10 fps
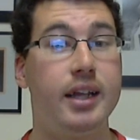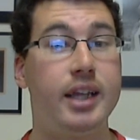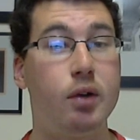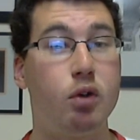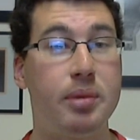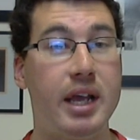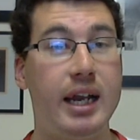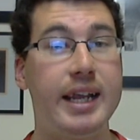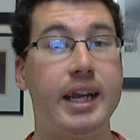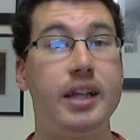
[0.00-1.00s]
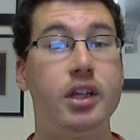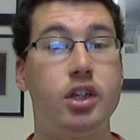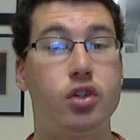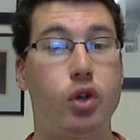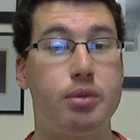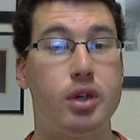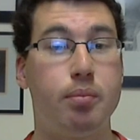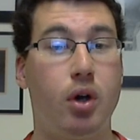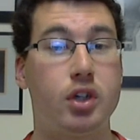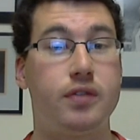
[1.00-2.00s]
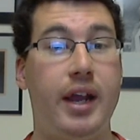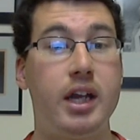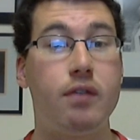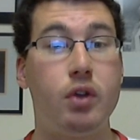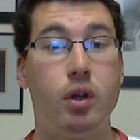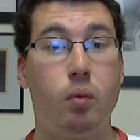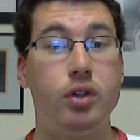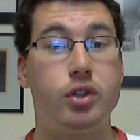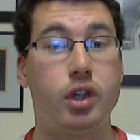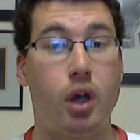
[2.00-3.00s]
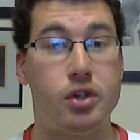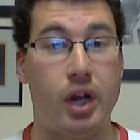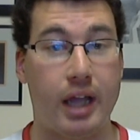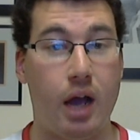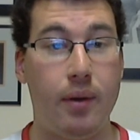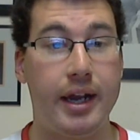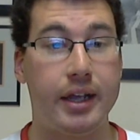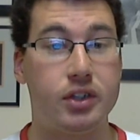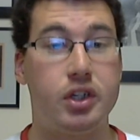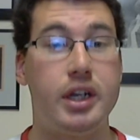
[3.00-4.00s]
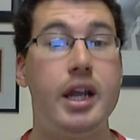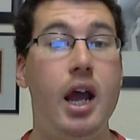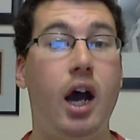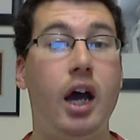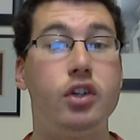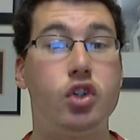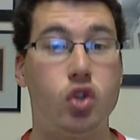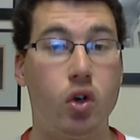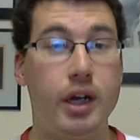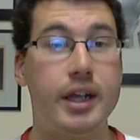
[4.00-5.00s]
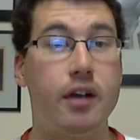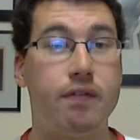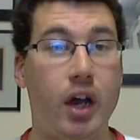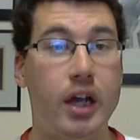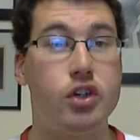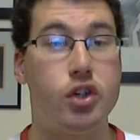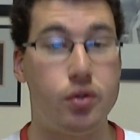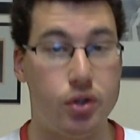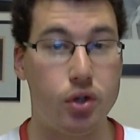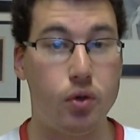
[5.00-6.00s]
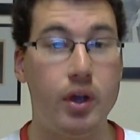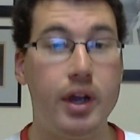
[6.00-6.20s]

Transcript: There will be a link in the description box for any of you that want to go check out NXT. I strongly advise you do.